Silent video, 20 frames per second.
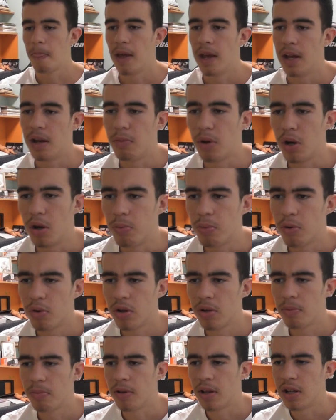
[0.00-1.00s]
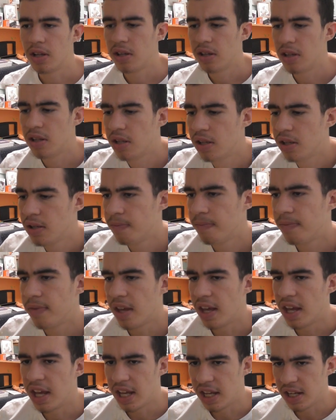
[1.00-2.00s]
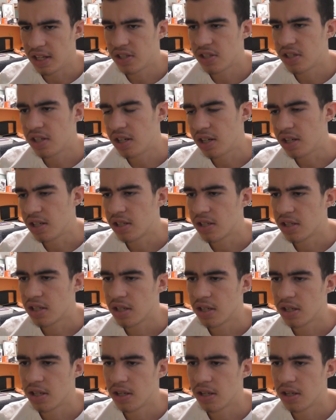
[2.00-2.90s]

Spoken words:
And my opponent played h6.